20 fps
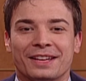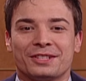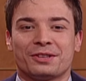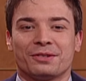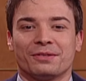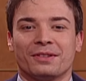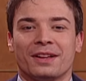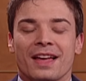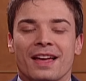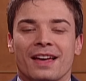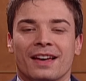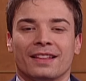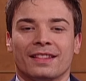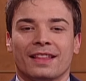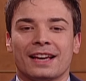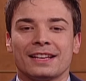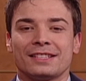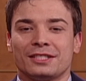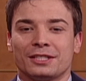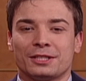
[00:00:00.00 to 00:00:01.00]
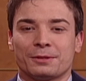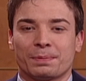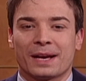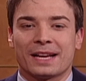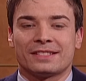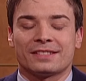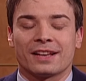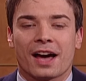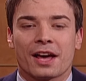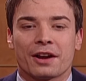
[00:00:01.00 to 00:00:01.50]
issue license
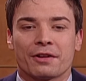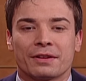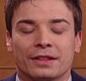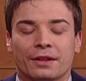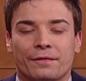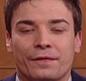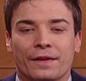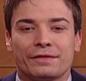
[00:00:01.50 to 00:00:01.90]
plates honoring the